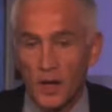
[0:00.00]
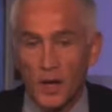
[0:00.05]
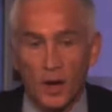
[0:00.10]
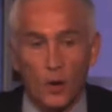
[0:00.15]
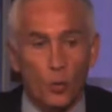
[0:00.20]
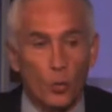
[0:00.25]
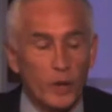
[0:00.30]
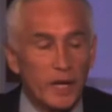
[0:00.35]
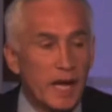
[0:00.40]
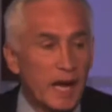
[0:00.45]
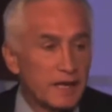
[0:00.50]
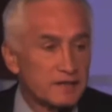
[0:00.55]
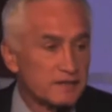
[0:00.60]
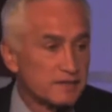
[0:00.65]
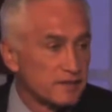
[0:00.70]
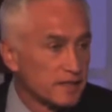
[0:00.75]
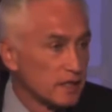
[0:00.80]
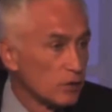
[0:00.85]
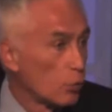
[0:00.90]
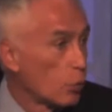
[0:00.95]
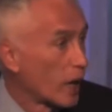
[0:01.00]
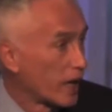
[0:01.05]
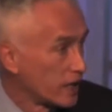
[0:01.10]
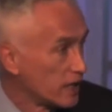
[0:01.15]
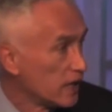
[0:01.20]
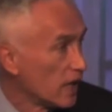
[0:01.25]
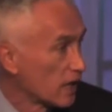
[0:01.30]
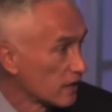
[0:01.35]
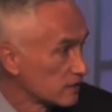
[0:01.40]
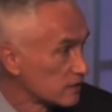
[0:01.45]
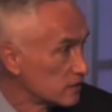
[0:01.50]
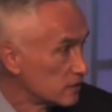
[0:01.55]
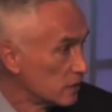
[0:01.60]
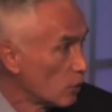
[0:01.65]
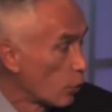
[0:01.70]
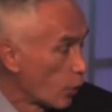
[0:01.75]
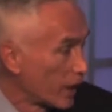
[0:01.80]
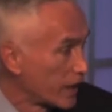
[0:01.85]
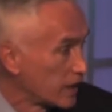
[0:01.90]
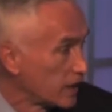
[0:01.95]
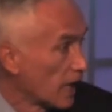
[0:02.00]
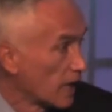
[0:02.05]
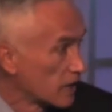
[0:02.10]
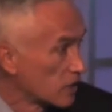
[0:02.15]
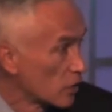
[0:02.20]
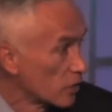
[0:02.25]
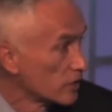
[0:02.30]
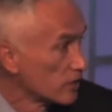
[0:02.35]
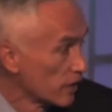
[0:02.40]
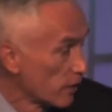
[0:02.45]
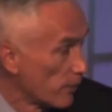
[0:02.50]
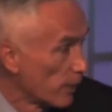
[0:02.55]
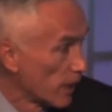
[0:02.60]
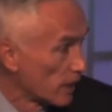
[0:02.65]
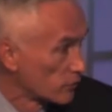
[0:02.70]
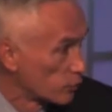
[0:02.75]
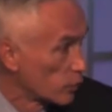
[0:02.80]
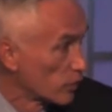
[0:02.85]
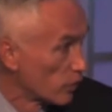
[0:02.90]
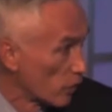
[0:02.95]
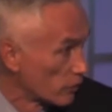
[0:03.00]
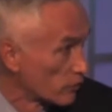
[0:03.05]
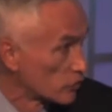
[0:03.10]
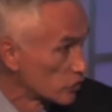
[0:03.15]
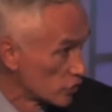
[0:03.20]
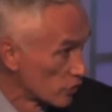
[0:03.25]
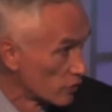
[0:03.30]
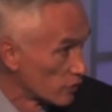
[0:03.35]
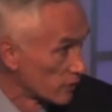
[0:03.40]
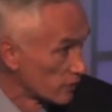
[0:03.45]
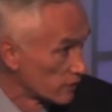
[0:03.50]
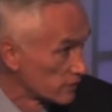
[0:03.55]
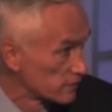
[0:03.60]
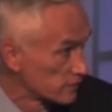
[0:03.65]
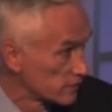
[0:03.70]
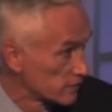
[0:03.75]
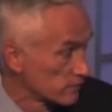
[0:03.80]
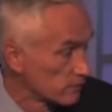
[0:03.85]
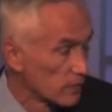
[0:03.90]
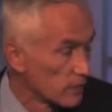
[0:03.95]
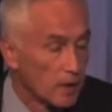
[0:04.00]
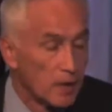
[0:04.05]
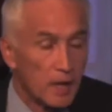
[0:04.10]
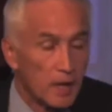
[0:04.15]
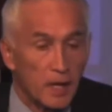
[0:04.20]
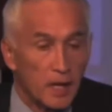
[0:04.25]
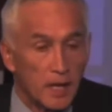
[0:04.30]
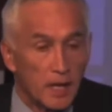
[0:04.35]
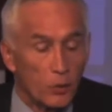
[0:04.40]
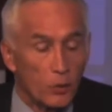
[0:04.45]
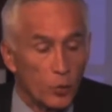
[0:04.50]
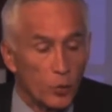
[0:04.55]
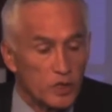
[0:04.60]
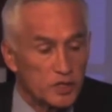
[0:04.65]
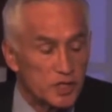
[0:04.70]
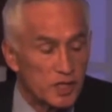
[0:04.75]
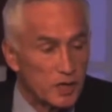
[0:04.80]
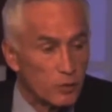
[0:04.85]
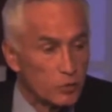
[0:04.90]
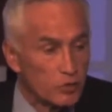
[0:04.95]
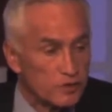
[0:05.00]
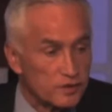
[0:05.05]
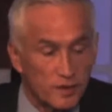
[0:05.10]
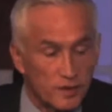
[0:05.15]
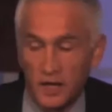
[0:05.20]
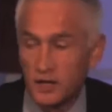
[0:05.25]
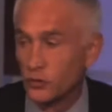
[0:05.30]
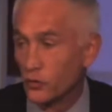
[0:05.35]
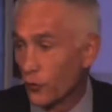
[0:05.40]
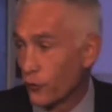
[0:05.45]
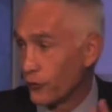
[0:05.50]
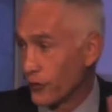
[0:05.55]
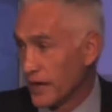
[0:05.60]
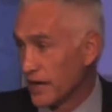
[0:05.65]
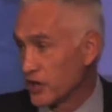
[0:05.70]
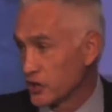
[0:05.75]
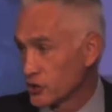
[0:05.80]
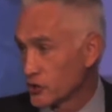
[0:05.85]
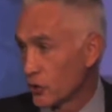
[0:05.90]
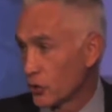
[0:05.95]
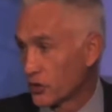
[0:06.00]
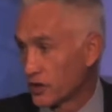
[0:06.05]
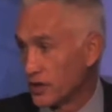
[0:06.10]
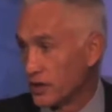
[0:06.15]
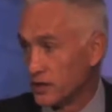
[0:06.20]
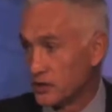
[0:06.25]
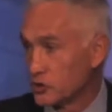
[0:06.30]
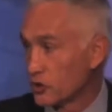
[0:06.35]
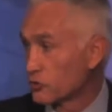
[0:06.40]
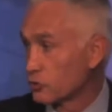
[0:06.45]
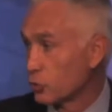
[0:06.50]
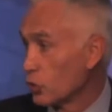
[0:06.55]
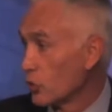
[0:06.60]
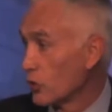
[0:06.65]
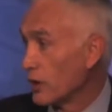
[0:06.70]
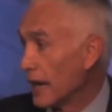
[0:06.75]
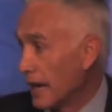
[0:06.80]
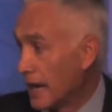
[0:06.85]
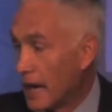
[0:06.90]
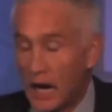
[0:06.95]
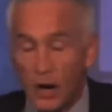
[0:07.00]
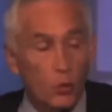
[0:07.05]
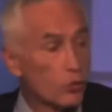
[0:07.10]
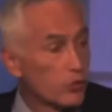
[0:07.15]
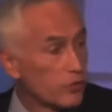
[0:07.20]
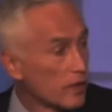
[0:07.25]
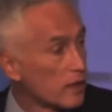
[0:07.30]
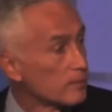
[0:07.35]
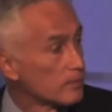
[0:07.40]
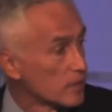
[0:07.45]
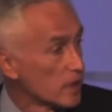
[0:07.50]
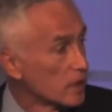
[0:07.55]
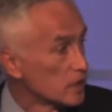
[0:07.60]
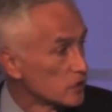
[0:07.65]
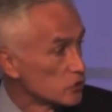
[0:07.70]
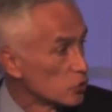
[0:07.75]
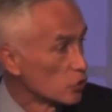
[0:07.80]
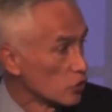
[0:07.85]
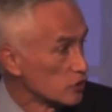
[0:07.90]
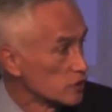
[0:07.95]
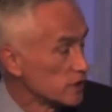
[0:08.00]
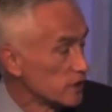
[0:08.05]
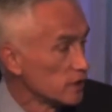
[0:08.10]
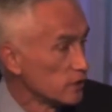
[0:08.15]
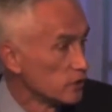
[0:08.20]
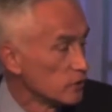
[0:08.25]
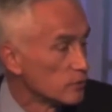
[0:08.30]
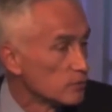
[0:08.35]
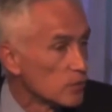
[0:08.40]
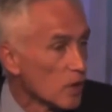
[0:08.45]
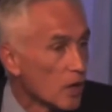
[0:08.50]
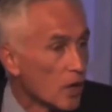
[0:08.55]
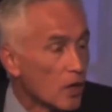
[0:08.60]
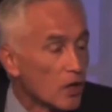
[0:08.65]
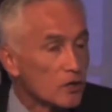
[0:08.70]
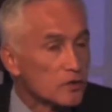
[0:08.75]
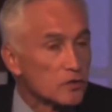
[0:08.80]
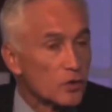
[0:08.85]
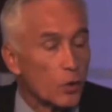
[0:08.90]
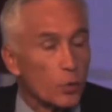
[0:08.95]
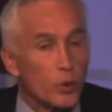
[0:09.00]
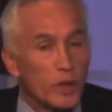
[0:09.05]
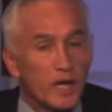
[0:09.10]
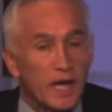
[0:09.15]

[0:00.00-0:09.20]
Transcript: we had seen what he had done in the past with other journalists, in which he would say, "You're finished," or he just wouldn't allow them to continue. So we